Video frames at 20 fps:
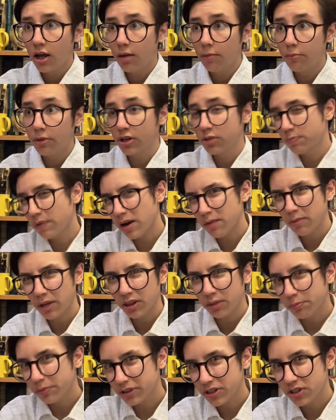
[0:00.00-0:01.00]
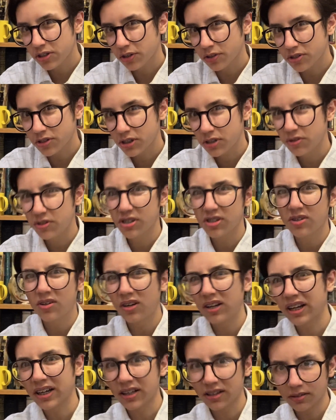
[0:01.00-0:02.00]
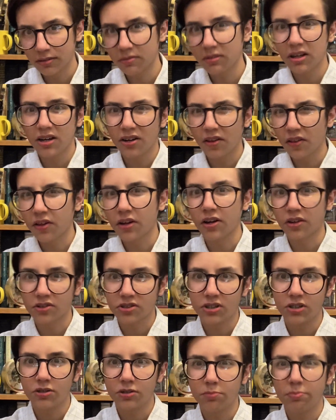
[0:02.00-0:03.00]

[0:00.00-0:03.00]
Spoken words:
because bear in mind the British Constitution is not like another constitution.